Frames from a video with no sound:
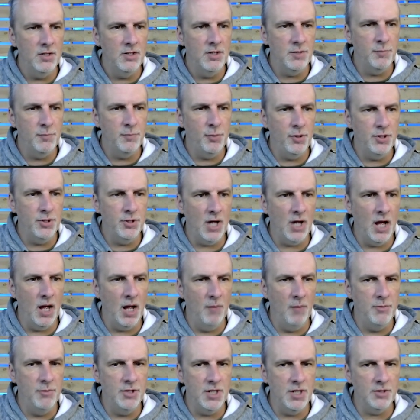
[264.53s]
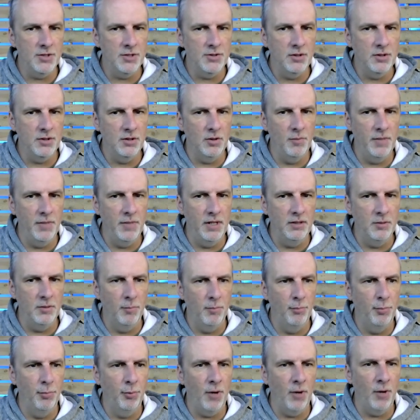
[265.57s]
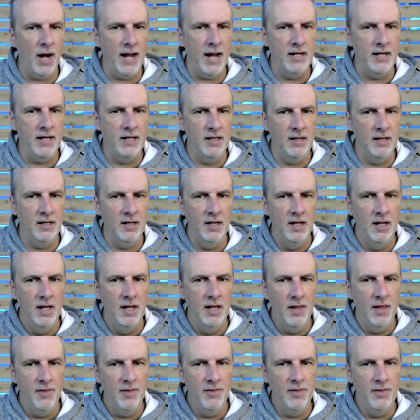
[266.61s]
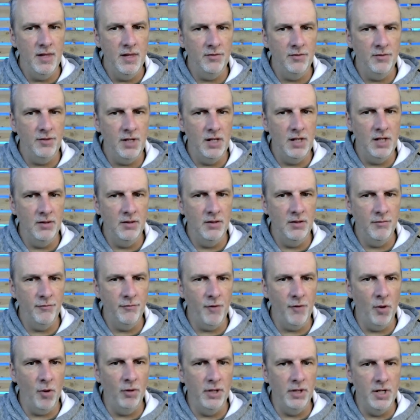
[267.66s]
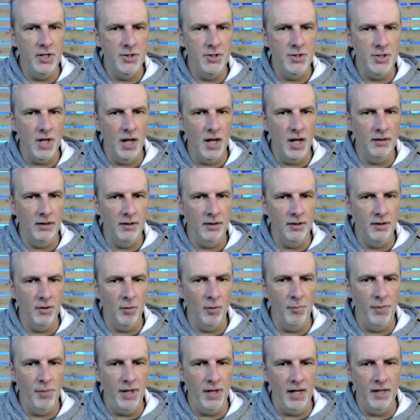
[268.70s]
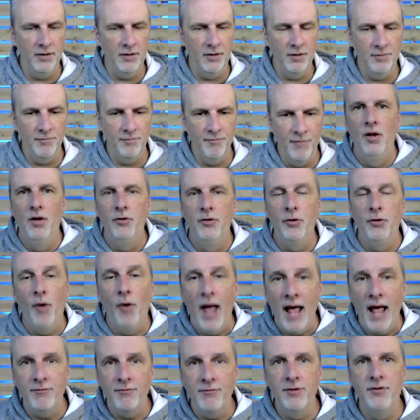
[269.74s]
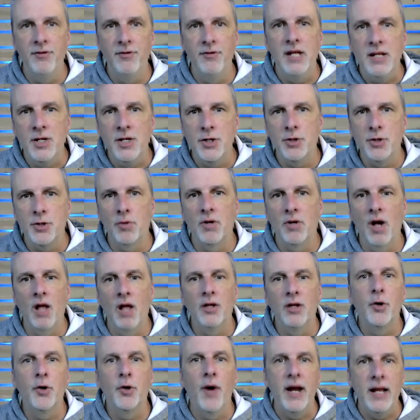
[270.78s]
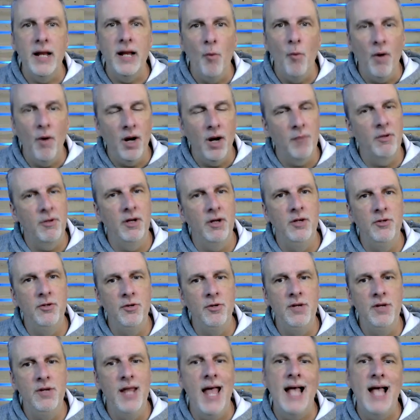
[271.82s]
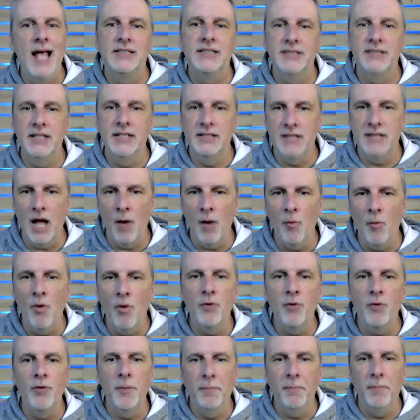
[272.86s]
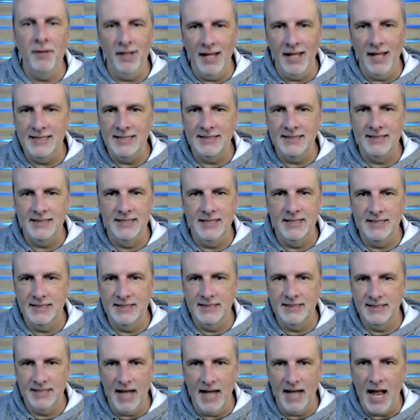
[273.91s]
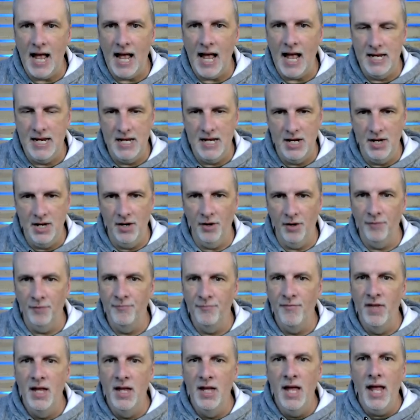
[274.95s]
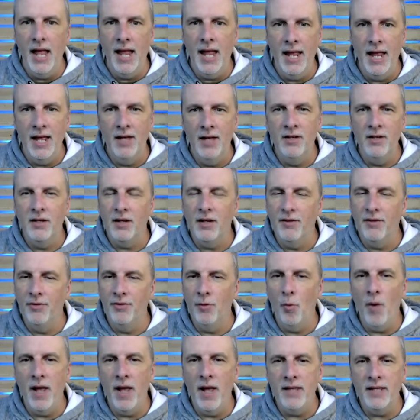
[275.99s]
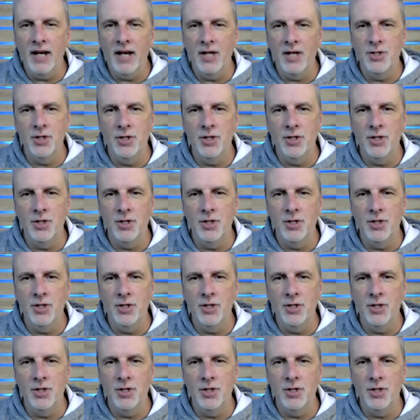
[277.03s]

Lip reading: just push up just a little bit to brighten this in the foliage a little bit. So after the initial color grading, what I'm going to do next is I want to replace this sky here. And the way that I